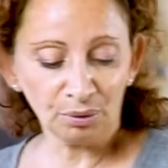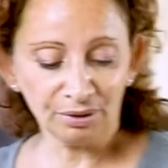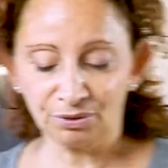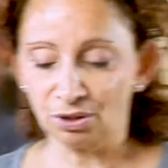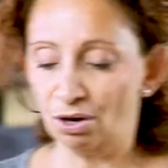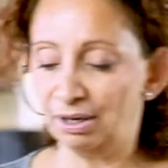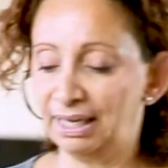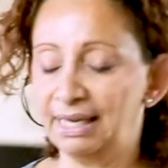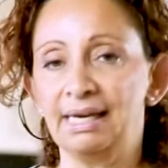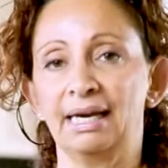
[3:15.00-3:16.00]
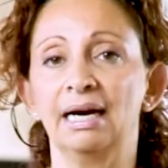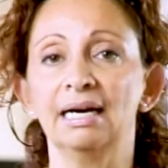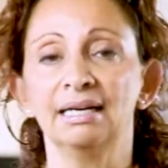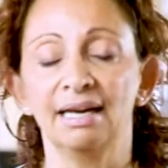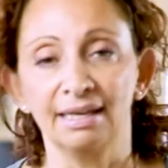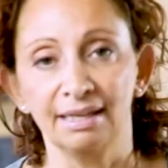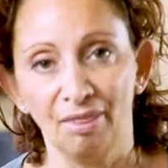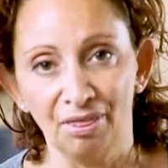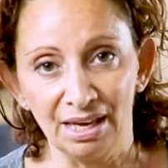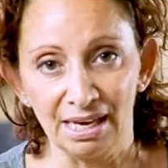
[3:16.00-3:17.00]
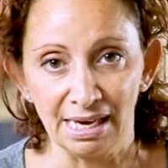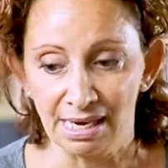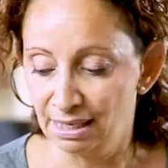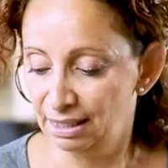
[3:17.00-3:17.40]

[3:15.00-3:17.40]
we've got here, the